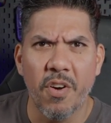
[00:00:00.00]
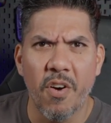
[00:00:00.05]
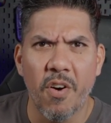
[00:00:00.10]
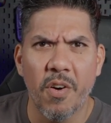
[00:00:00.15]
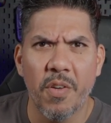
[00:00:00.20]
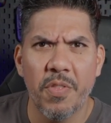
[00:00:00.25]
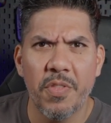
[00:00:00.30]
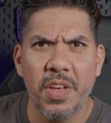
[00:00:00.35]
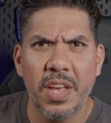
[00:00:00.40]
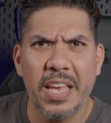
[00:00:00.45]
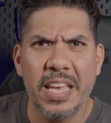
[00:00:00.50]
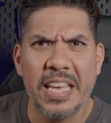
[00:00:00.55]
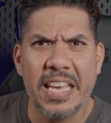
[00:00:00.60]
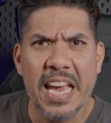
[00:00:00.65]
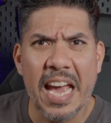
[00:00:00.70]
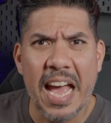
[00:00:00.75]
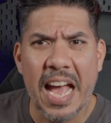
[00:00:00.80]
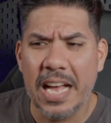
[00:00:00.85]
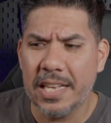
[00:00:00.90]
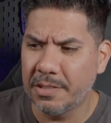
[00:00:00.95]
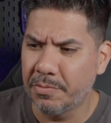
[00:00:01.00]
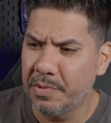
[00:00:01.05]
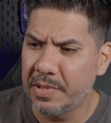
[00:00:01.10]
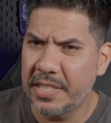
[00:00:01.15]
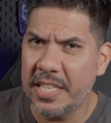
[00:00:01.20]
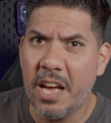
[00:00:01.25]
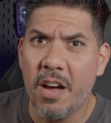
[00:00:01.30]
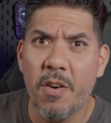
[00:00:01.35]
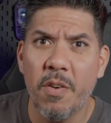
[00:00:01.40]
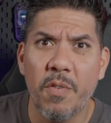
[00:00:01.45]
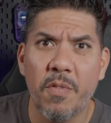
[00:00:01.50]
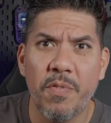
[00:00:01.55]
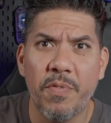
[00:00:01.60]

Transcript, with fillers: on the gas without